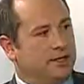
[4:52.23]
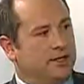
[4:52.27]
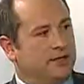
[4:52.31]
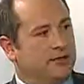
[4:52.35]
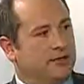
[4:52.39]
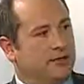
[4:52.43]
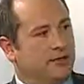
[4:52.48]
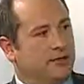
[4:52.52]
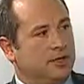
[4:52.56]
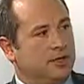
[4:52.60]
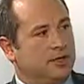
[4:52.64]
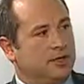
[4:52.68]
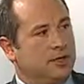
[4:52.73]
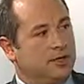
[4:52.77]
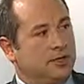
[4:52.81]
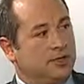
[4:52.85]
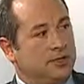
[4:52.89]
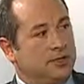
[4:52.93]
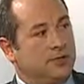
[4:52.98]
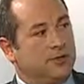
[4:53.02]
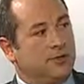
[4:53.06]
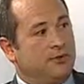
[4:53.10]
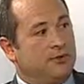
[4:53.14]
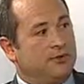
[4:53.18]
from us, but
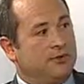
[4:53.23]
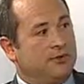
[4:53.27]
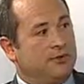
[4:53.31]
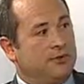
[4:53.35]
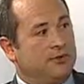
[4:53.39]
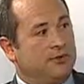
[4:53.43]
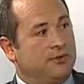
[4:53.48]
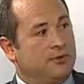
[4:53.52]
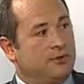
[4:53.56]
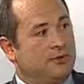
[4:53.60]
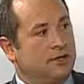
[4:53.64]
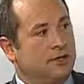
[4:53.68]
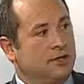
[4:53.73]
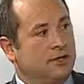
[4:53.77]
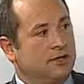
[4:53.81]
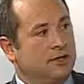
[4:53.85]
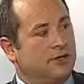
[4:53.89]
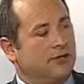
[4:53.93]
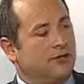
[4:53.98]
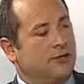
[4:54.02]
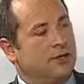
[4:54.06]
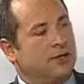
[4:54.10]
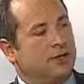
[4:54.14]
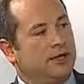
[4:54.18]
really what's nice,
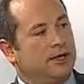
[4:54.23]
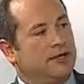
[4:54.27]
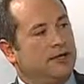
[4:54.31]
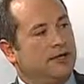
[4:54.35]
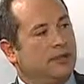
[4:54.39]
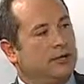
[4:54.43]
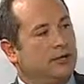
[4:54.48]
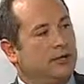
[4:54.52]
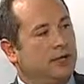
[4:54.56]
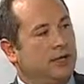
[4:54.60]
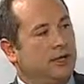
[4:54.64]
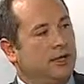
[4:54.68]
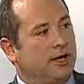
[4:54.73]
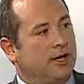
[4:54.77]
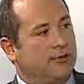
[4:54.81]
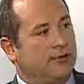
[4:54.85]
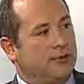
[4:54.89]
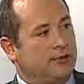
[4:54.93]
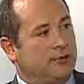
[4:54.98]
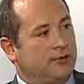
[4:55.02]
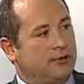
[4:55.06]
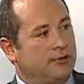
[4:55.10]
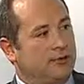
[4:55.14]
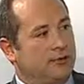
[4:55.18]
if we can get them
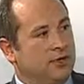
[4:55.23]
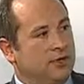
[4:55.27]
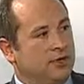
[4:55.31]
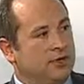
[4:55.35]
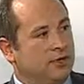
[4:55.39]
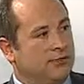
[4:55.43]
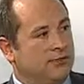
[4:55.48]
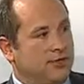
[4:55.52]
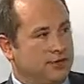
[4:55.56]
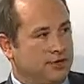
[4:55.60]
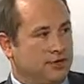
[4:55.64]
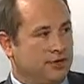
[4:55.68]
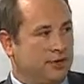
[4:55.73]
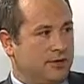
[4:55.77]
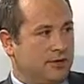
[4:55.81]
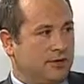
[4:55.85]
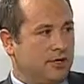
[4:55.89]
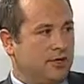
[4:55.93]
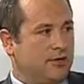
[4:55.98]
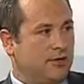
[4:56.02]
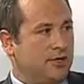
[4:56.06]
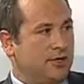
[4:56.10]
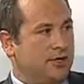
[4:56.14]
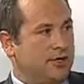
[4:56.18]
pre-operative physical
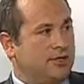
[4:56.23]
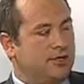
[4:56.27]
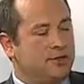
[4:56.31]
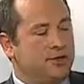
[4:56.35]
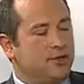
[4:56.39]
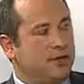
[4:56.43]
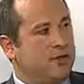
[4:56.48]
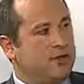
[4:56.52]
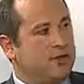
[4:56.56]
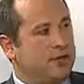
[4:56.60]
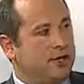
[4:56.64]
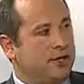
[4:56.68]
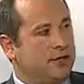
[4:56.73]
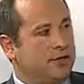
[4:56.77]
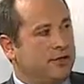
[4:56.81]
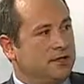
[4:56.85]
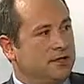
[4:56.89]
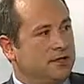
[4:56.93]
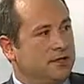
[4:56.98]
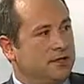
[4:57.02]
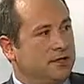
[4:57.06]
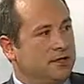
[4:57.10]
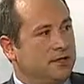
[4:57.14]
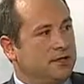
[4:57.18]
therapy, just one
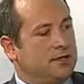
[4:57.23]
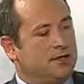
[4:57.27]
session,